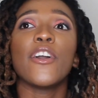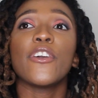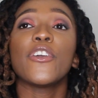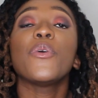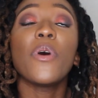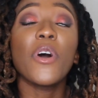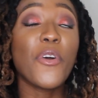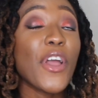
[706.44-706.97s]

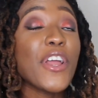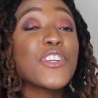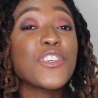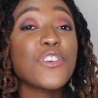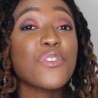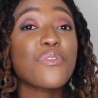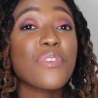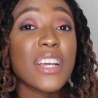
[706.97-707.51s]
you are going
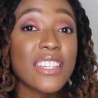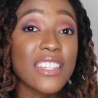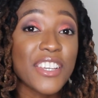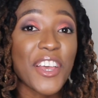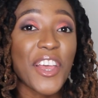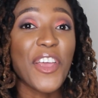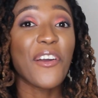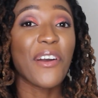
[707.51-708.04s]
to
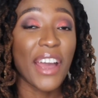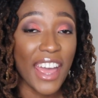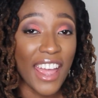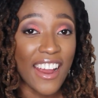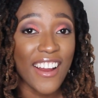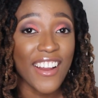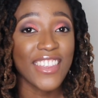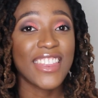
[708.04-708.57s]
risk your
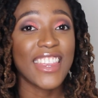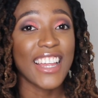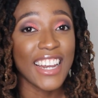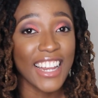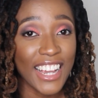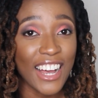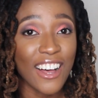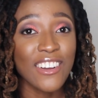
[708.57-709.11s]
hair
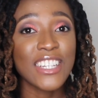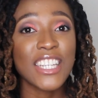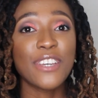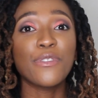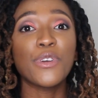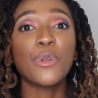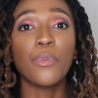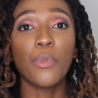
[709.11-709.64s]
thinning out
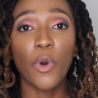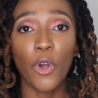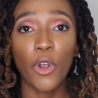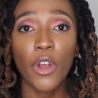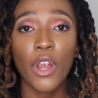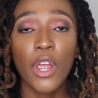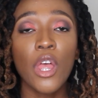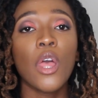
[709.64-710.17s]
even
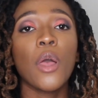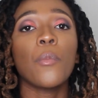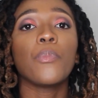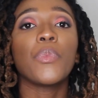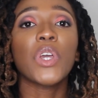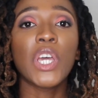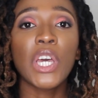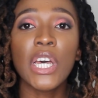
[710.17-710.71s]
more,
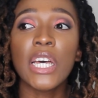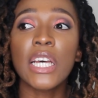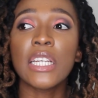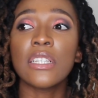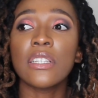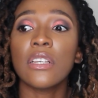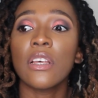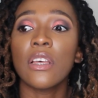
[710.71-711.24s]

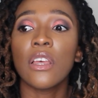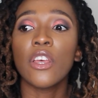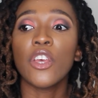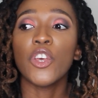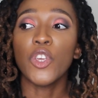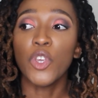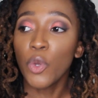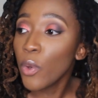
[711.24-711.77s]
because
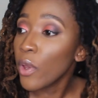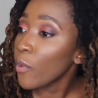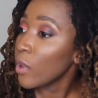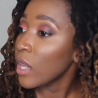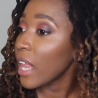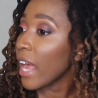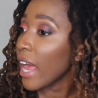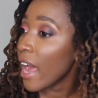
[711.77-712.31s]
you
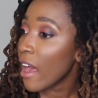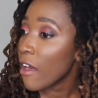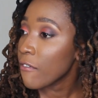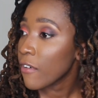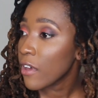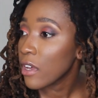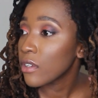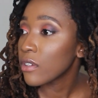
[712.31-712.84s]
will
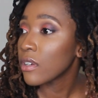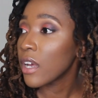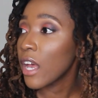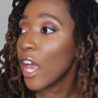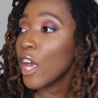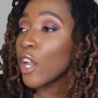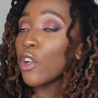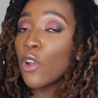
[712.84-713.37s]
have
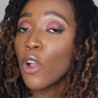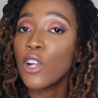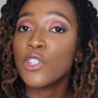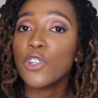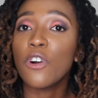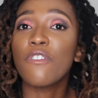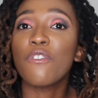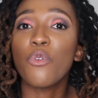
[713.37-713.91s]
a
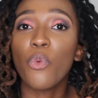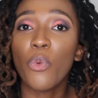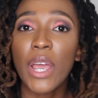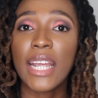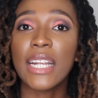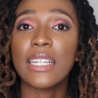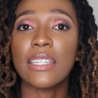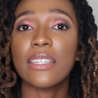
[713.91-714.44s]
lot of
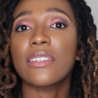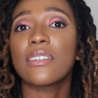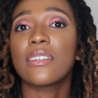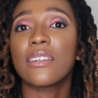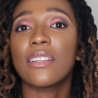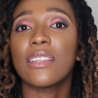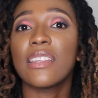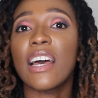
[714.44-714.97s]
weight
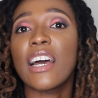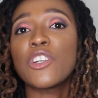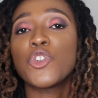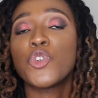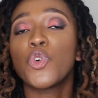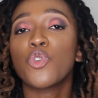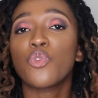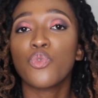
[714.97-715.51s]

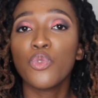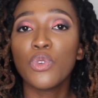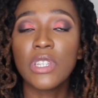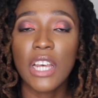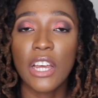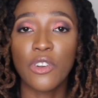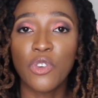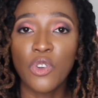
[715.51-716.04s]
that your roots
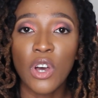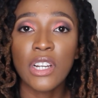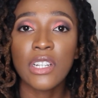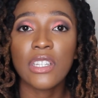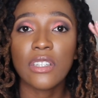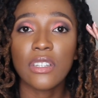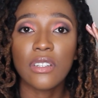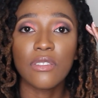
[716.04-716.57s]
are
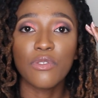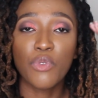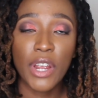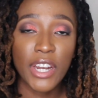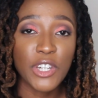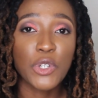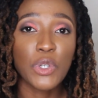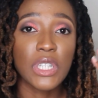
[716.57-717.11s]
not
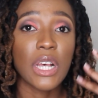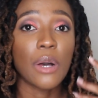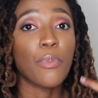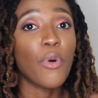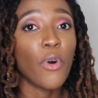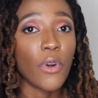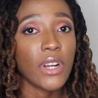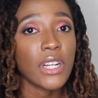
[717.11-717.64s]
ready to
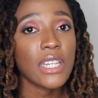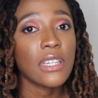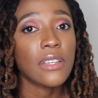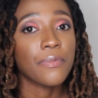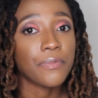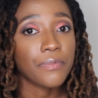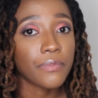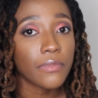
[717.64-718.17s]
support,
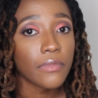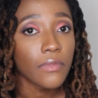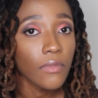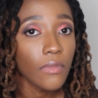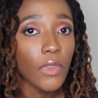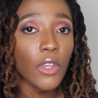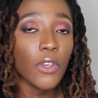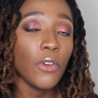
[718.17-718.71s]

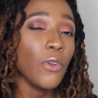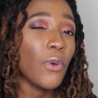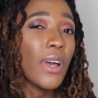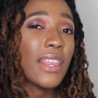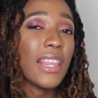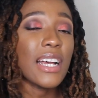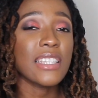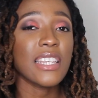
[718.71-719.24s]
you know,
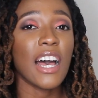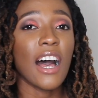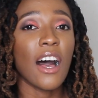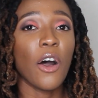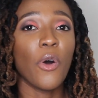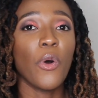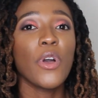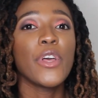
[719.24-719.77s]
and that's
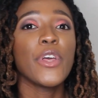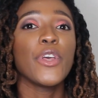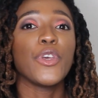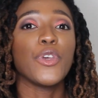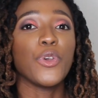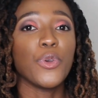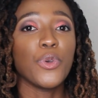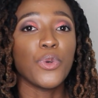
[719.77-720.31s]
how
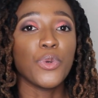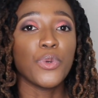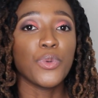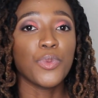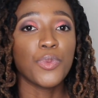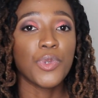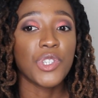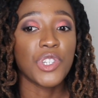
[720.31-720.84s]

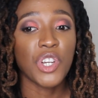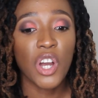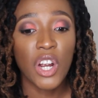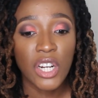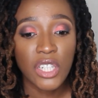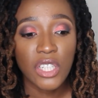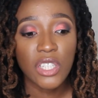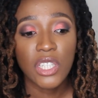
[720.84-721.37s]
you
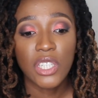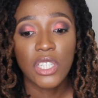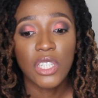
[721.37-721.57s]
start